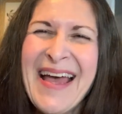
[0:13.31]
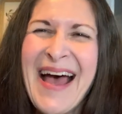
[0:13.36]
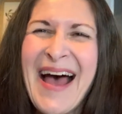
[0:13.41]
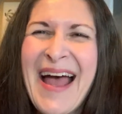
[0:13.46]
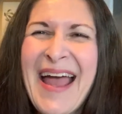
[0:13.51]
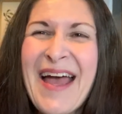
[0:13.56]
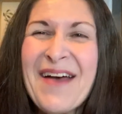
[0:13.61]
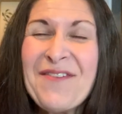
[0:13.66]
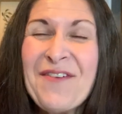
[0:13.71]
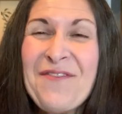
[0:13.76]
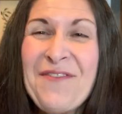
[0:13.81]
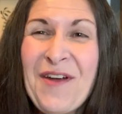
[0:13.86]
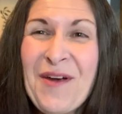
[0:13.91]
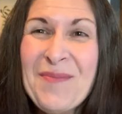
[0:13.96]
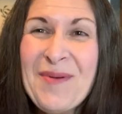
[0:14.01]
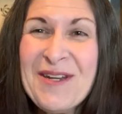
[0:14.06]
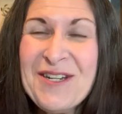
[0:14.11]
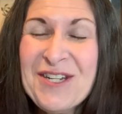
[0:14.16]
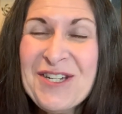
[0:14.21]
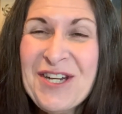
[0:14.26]
I have a fair
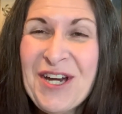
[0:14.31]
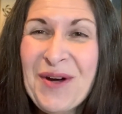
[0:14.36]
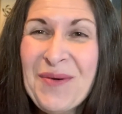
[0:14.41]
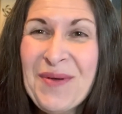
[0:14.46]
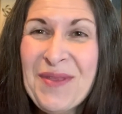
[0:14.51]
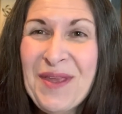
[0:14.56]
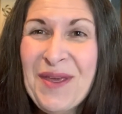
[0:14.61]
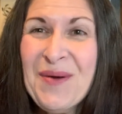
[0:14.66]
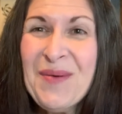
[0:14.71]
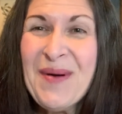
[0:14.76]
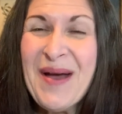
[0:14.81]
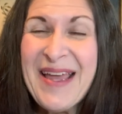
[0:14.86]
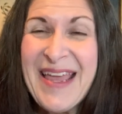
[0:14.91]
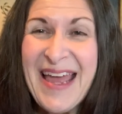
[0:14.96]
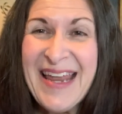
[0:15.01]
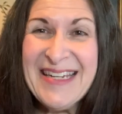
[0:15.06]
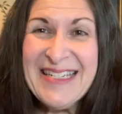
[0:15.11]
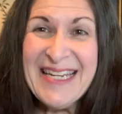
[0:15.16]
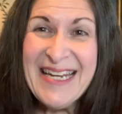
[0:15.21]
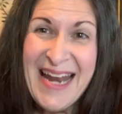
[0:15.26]
bit to share with you
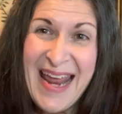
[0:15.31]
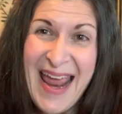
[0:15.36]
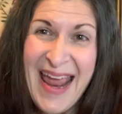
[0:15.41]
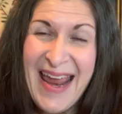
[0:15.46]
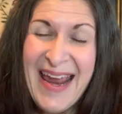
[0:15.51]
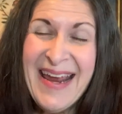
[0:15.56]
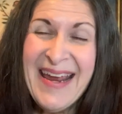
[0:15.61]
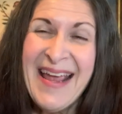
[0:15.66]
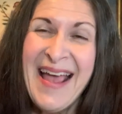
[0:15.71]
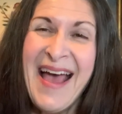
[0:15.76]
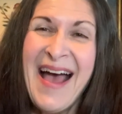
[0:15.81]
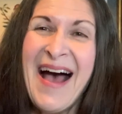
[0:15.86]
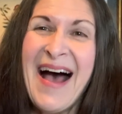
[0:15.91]
again today.